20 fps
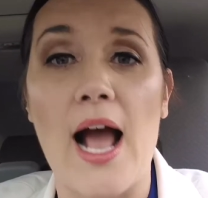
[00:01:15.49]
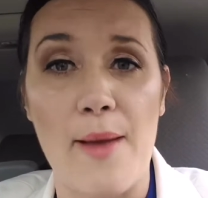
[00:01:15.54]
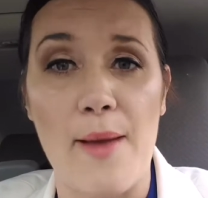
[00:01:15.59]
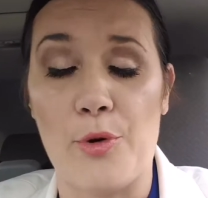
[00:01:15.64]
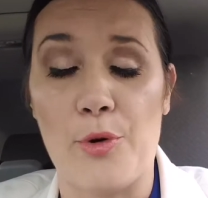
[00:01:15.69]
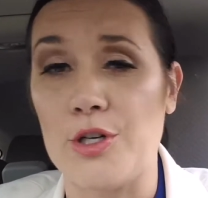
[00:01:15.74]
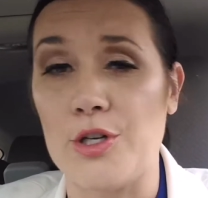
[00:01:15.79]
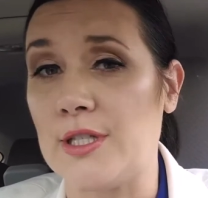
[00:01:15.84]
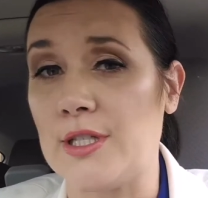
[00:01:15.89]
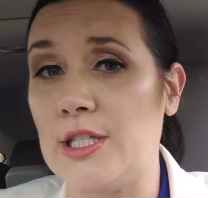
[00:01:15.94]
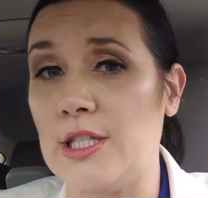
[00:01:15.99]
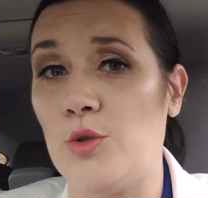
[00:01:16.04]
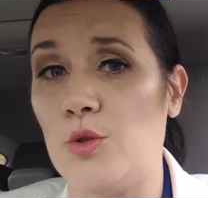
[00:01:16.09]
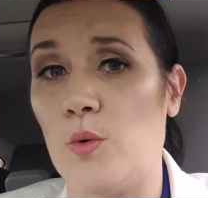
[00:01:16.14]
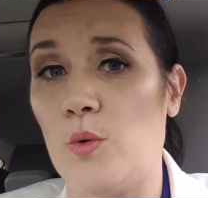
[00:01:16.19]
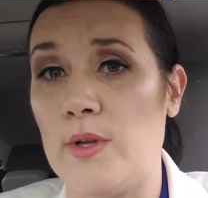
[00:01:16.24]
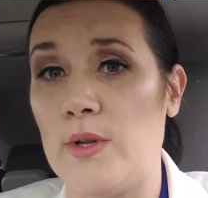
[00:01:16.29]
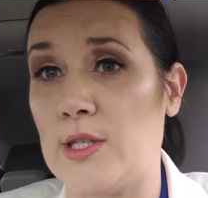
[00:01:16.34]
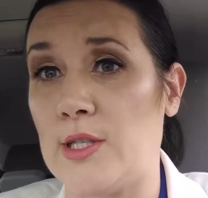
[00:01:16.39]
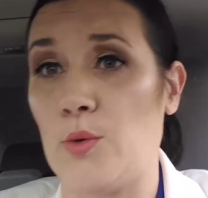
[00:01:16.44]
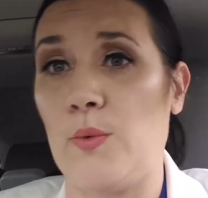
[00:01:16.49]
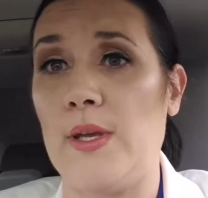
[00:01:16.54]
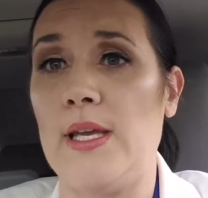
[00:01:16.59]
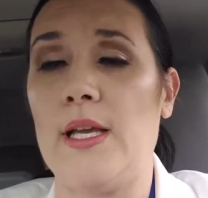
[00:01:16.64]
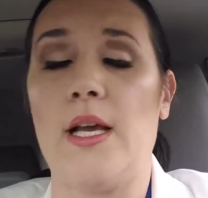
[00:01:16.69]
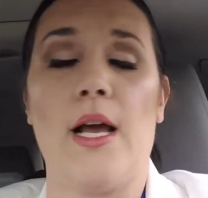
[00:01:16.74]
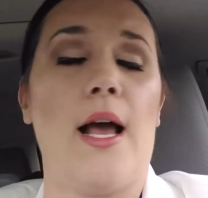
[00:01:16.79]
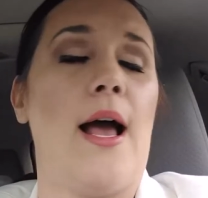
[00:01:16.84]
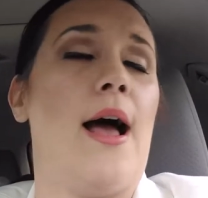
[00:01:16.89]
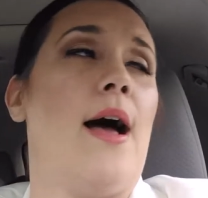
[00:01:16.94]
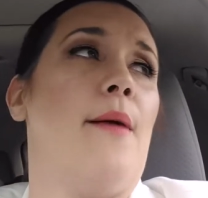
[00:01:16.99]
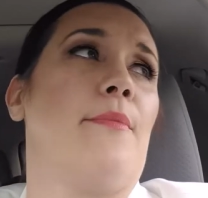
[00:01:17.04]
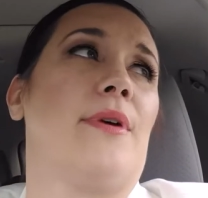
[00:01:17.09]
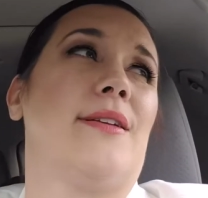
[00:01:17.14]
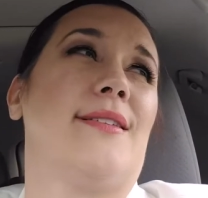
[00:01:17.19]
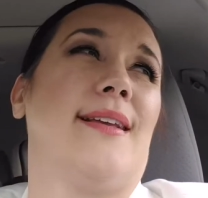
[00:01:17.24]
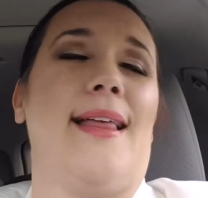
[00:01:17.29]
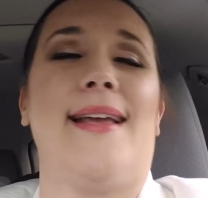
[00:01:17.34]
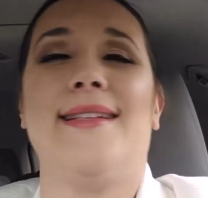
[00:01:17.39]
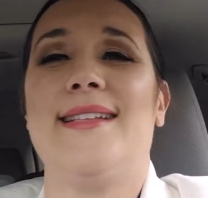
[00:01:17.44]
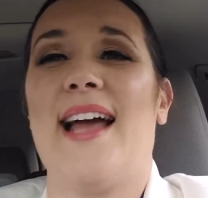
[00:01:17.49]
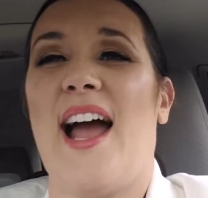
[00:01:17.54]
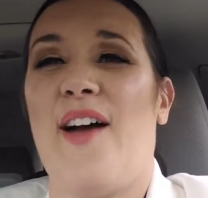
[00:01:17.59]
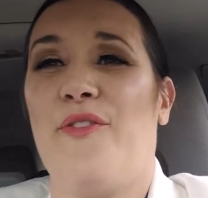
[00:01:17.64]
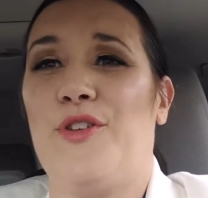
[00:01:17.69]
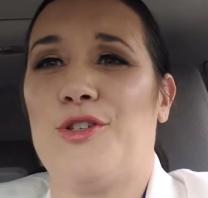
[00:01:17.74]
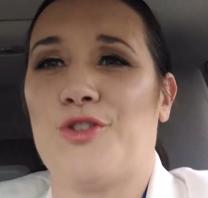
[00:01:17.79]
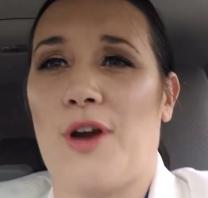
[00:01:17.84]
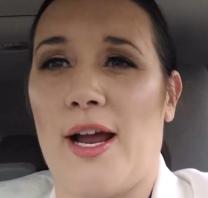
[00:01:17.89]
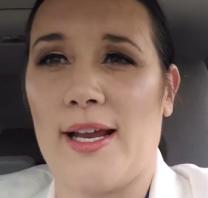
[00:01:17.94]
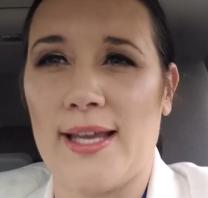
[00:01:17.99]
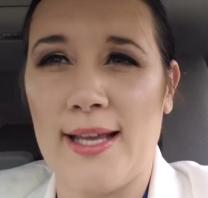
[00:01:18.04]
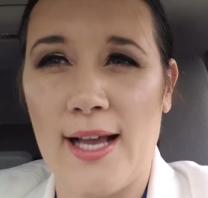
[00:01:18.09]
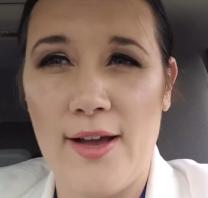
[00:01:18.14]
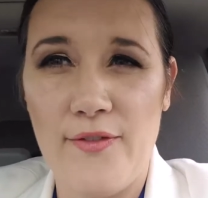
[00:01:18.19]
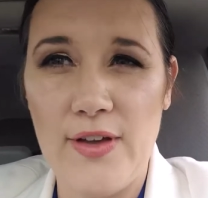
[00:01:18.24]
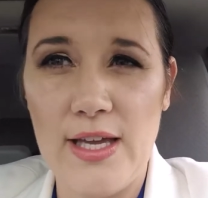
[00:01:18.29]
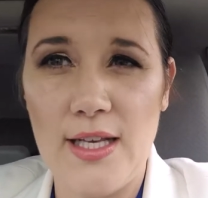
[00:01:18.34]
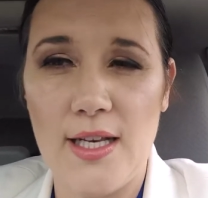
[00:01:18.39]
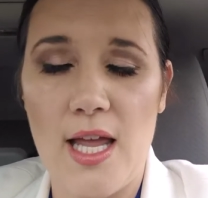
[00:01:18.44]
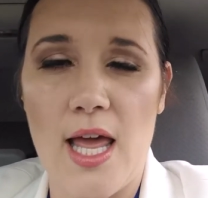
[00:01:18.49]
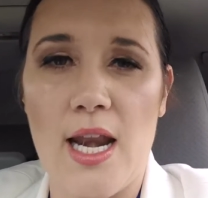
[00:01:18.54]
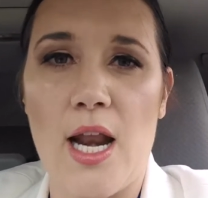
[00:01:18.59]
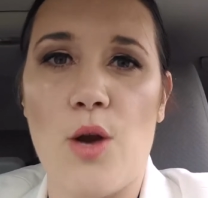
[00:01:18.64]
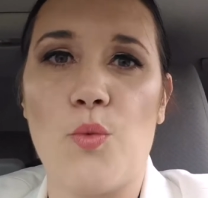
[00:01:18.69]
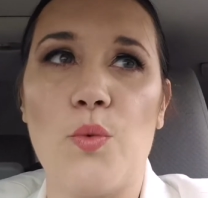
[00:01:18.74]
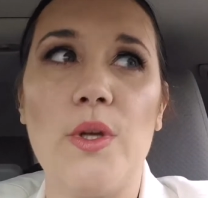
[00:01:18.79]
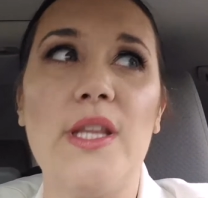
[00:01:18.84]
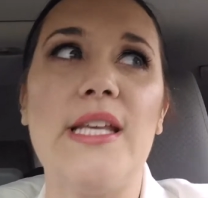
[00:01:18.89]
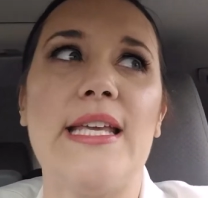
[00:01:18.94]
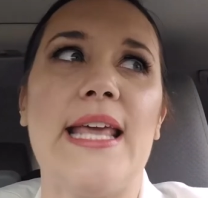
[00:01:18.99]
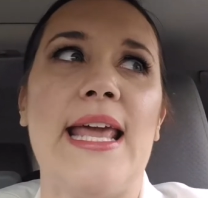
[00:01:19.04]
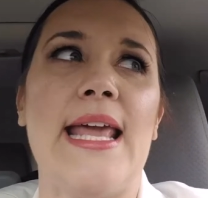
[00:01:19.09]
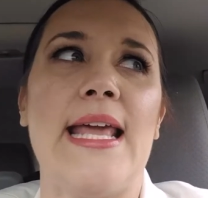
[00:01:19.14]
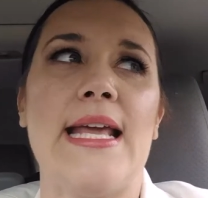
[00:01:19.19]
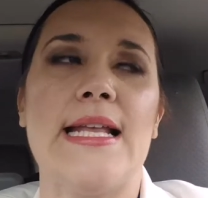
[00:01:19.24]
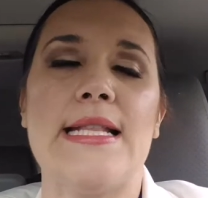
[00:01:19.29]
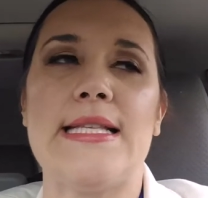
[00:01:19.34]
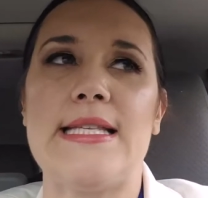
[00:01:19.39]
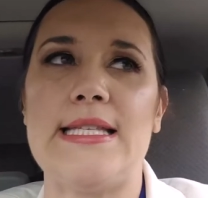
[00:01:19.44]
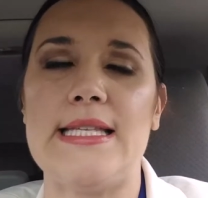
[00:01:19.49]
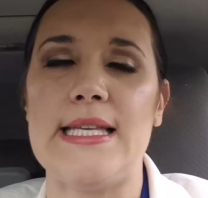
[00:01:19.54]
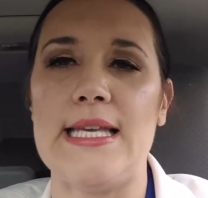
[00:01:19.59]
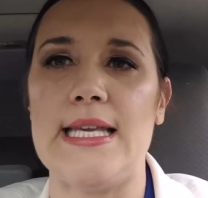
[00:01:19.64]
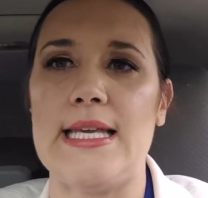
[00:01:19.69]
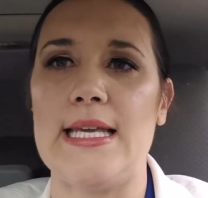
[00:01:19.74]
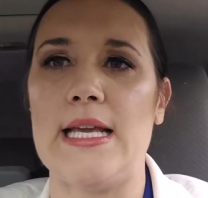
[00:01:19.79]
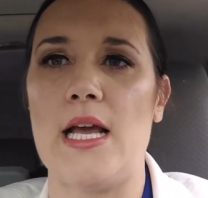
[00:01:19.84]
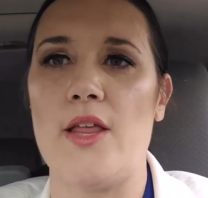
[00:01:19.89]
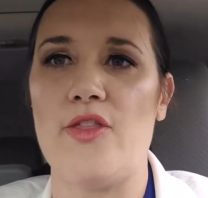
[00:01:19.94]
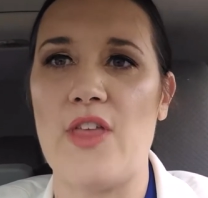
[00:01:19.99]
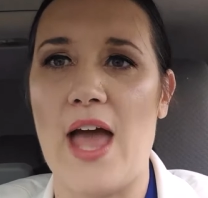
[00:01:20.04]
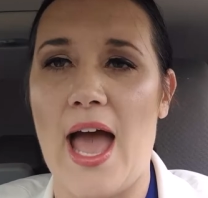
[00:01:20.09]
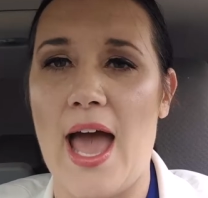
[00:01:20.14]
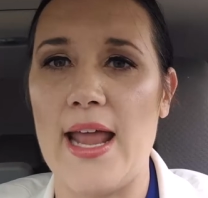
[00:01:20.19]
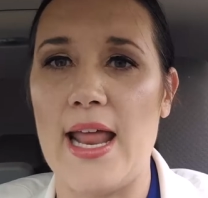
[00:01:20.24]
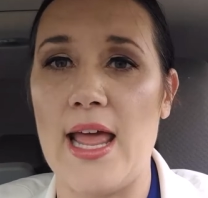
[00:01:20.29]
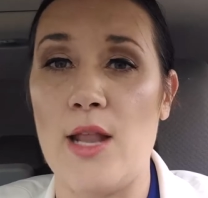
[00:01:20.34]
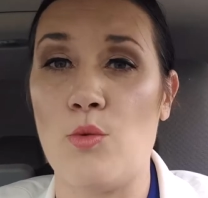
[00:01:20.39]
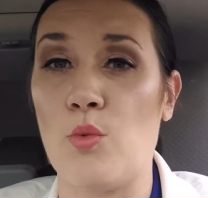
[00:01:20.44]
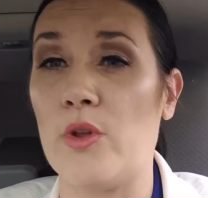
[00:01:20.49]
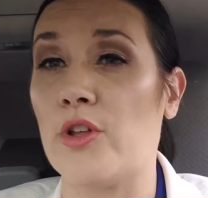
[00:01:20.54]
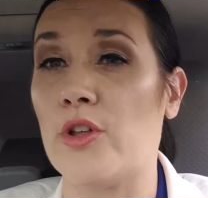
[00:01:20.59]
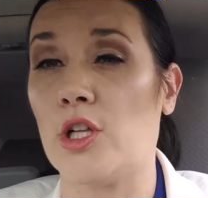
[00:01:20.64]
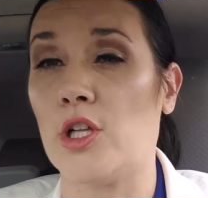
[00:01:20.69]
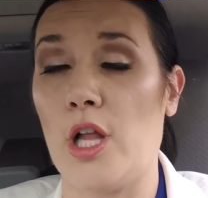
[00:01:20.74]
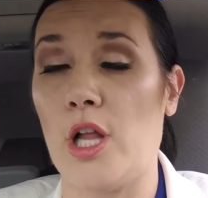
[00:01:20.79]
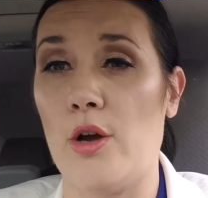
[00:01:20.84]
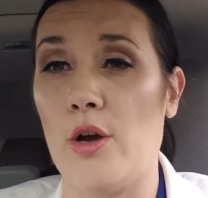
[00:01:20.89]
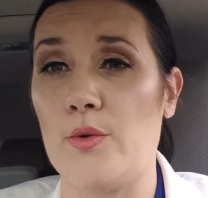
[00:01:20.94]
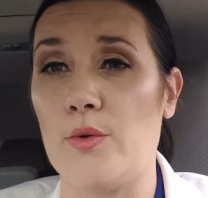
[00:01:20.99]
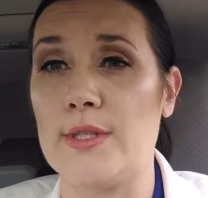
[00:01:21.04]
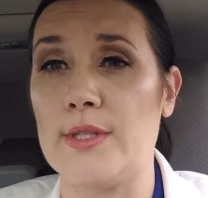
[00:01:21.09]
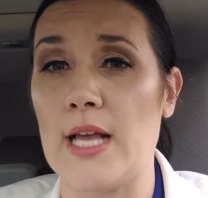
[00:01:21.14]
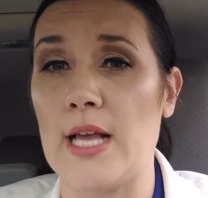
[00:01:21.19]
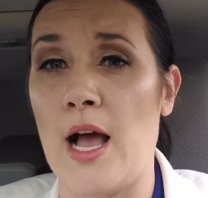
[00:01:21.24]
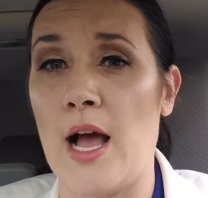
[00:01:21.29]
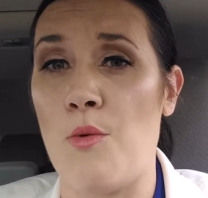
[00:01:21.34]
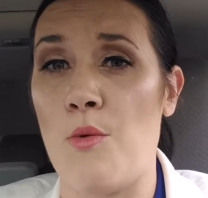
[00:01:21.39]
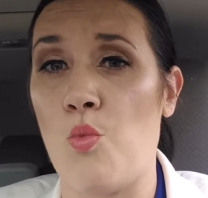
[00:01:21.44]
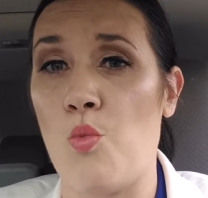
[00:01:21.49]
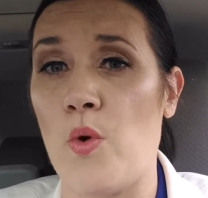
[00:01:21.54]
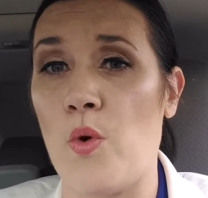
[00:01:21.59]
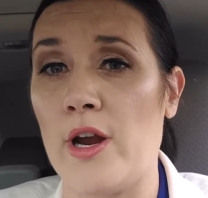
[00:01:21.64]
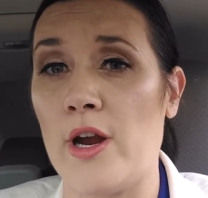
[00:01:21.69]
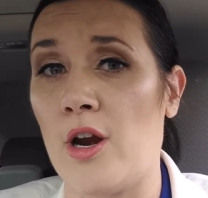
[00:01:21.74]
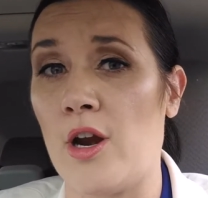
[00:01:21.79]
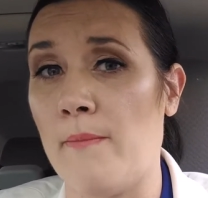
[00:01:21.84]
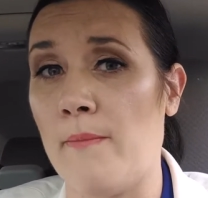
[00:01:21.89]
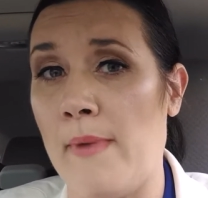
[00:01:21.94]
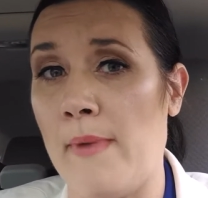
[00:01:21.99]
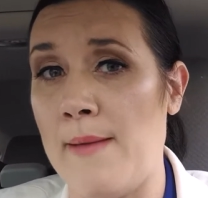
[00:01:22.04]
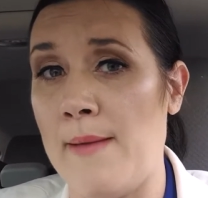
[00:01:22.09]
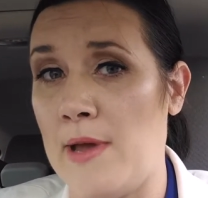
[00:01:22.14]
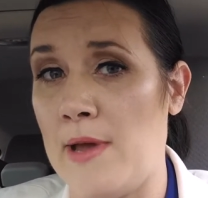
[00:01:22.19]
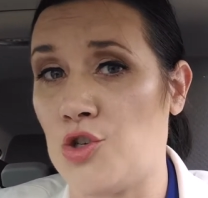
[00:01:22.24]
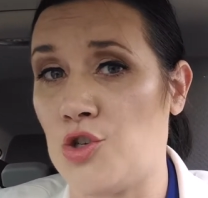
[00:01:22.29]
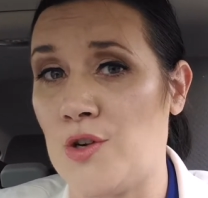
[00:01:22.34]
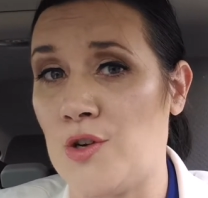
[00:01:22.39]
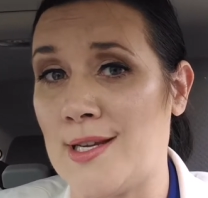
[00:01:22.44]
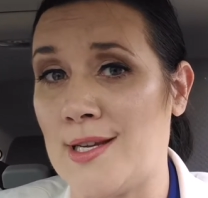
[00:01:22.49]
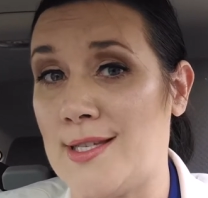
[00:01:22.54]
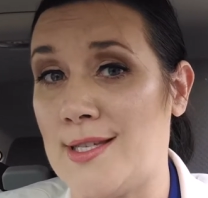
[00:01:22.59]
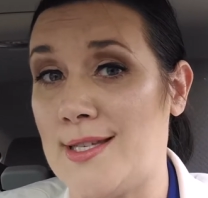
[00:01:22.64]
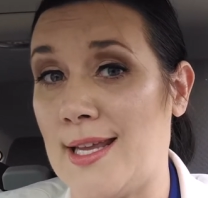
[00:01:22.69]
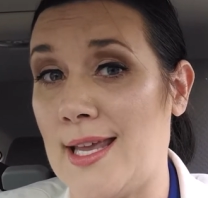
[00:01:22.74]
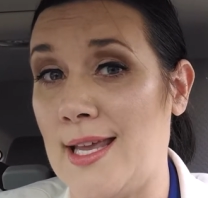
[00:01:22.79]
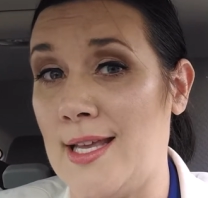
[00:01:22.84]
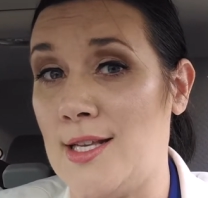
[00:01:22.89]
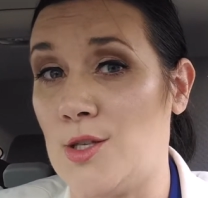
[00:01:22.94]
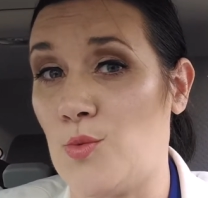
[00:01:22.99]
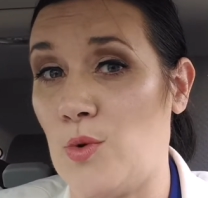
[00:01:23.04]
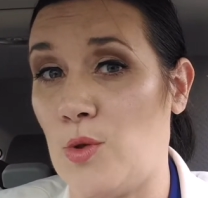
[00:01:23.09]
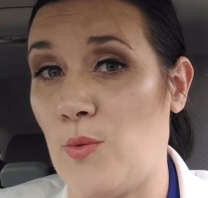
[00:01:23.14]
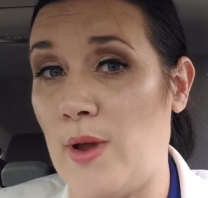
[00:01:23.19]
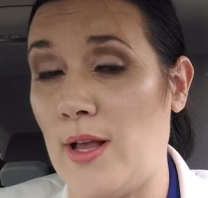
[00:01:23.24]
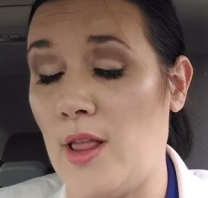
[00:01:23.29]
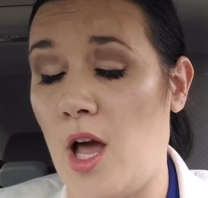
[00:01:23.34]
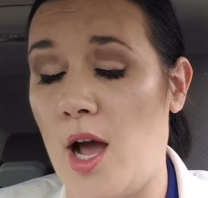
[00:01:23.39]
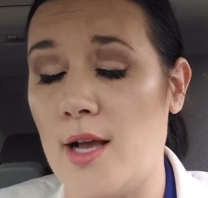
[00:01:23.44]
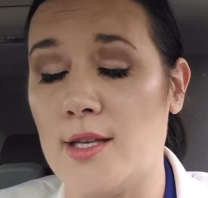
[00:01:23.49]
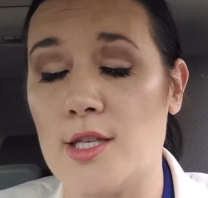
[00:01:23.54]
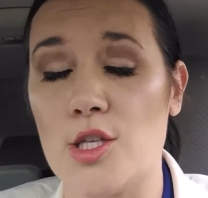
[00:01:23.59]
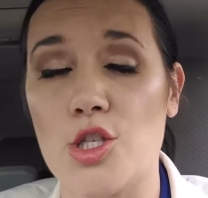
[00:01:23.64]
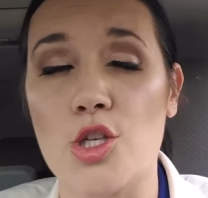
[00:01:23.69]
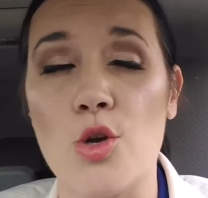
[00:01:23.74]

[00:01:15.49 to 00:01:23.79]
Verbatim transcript: I personally do it once a week because um, I like to have the tracking of it, and I really can see that, and with clothes, um, where my measuring stick is with weight loss.